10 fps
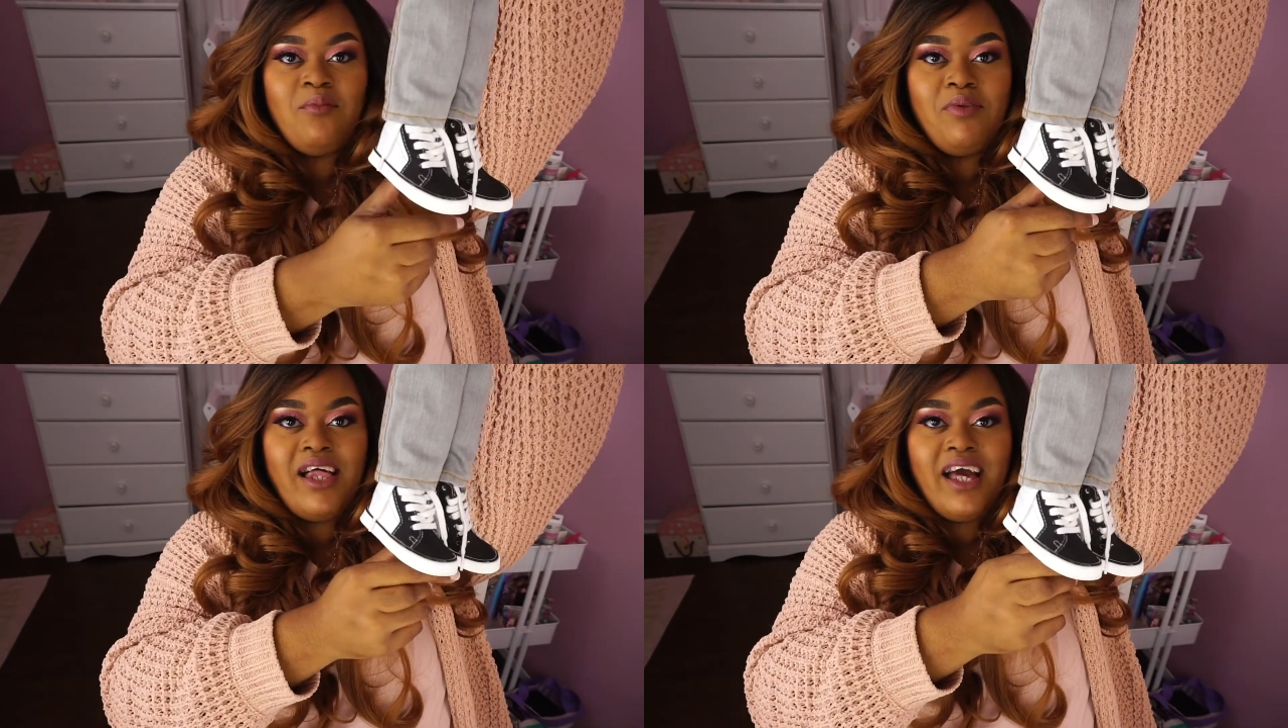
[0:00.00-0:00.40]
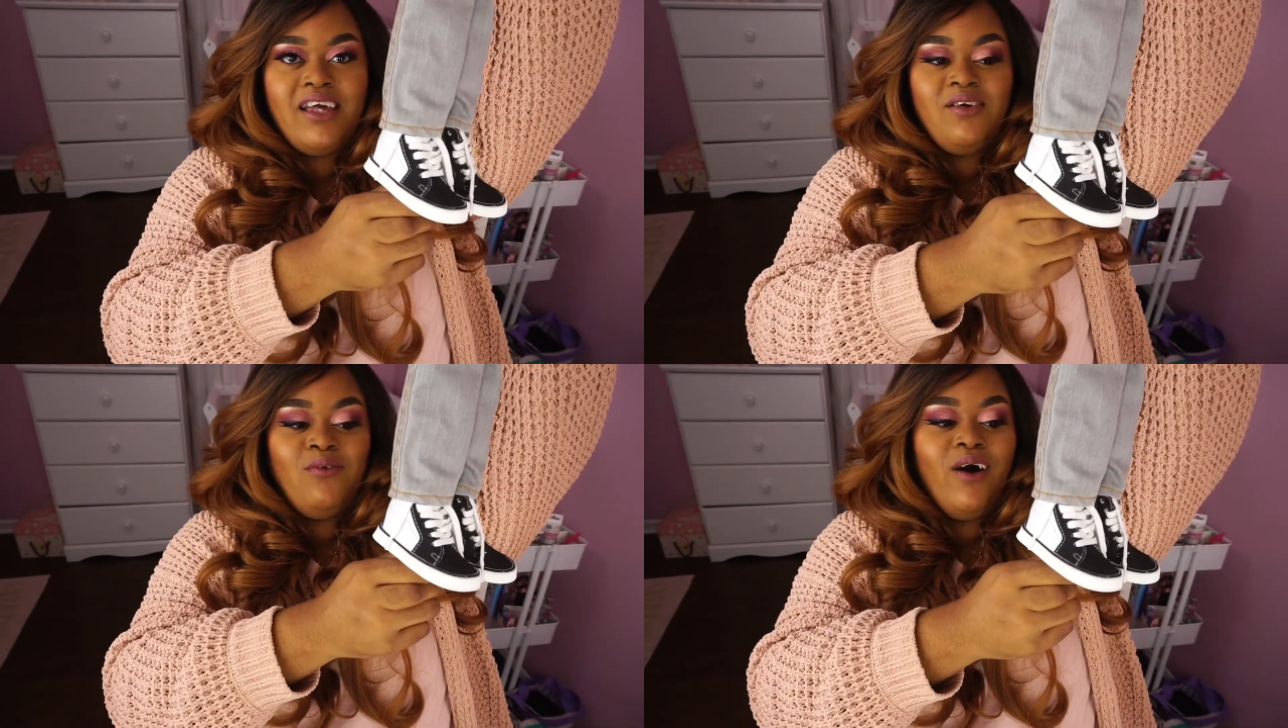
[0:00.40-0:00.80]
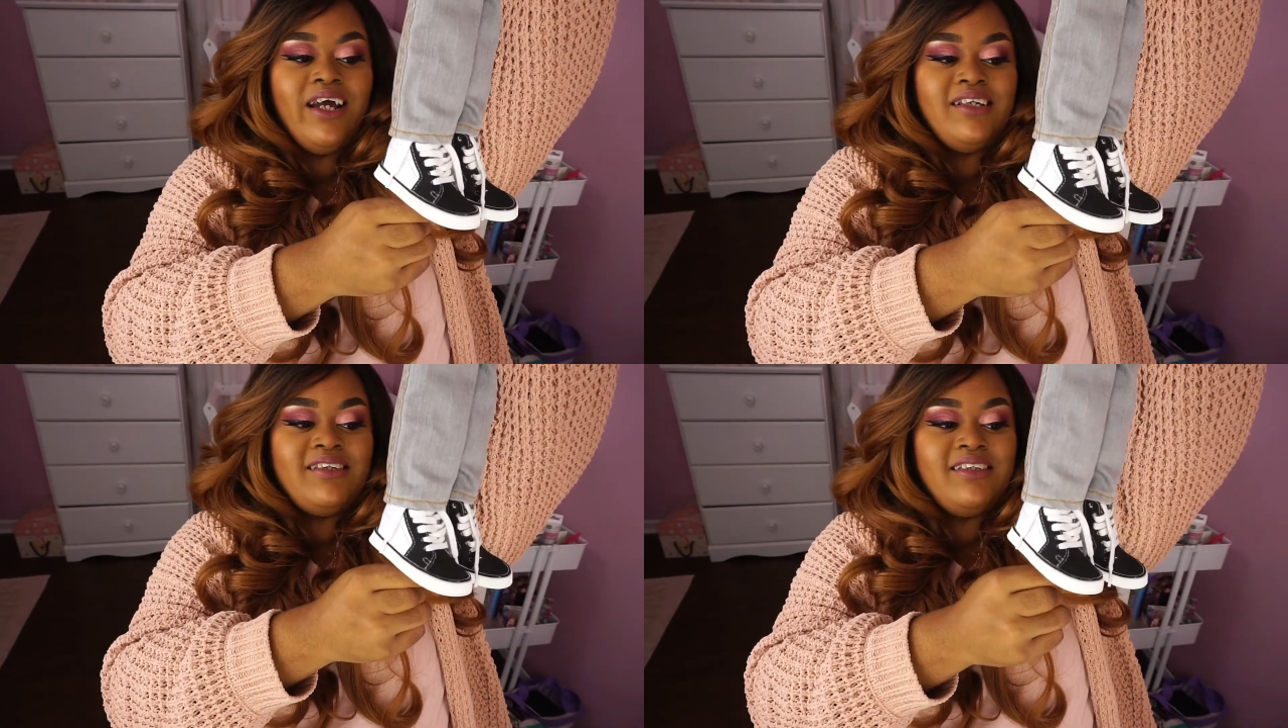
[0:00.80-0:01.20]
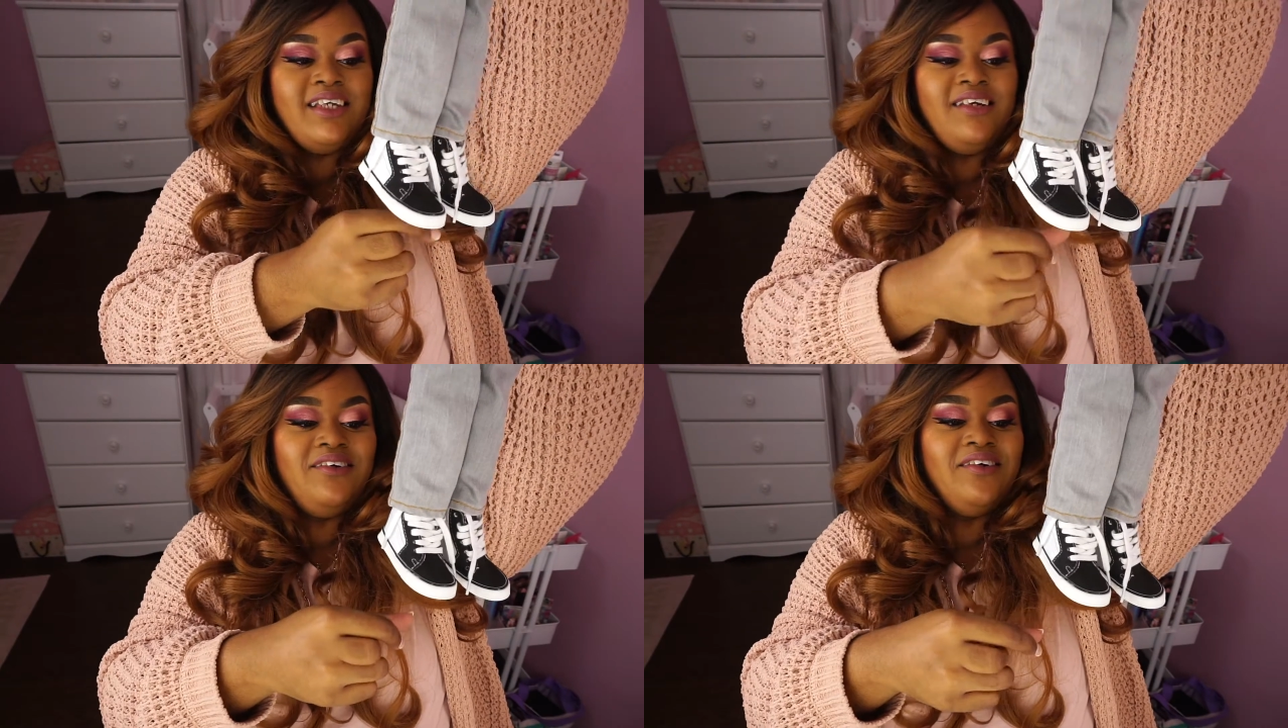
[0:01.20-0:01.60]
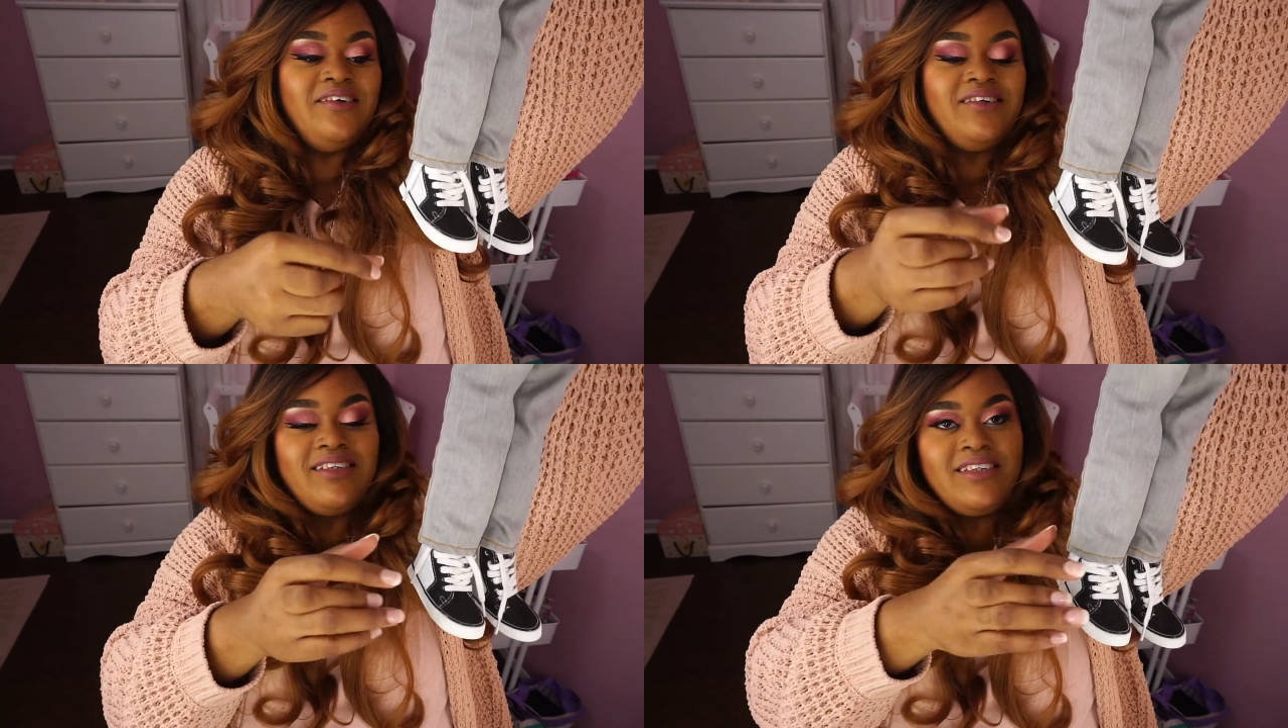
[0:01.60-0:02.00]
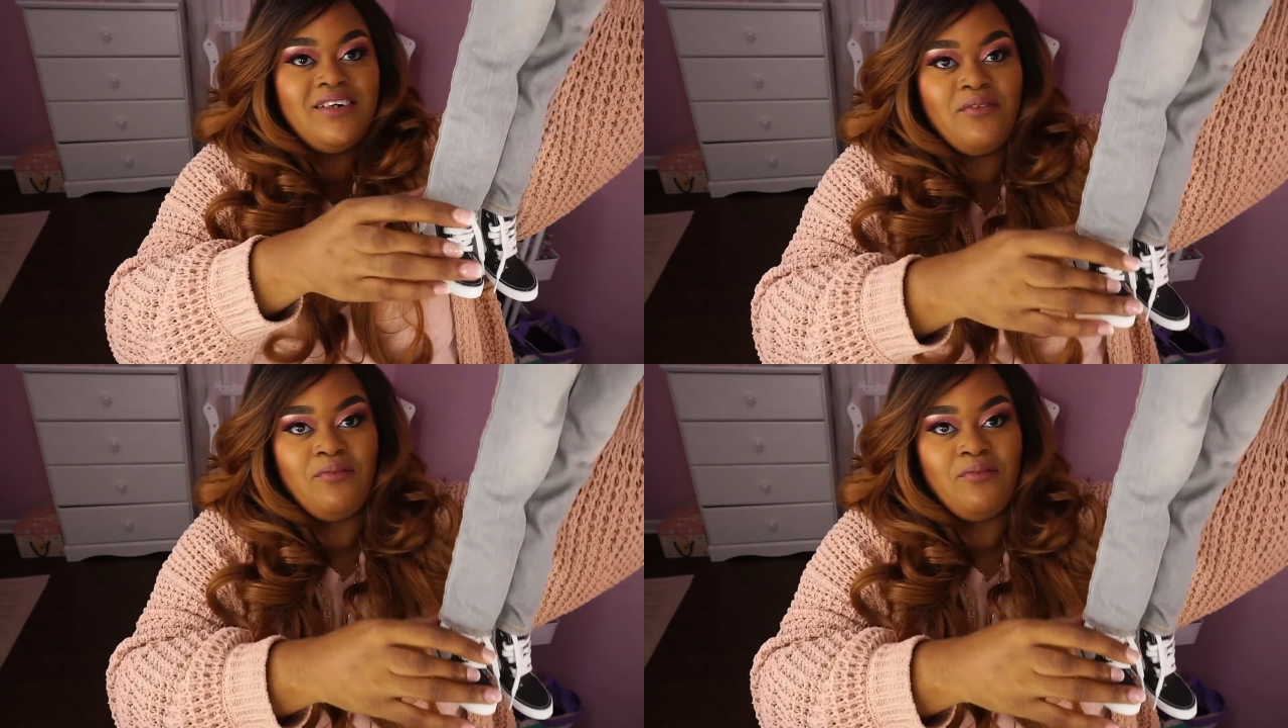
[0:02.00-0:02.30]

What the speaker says: black and white sneakers.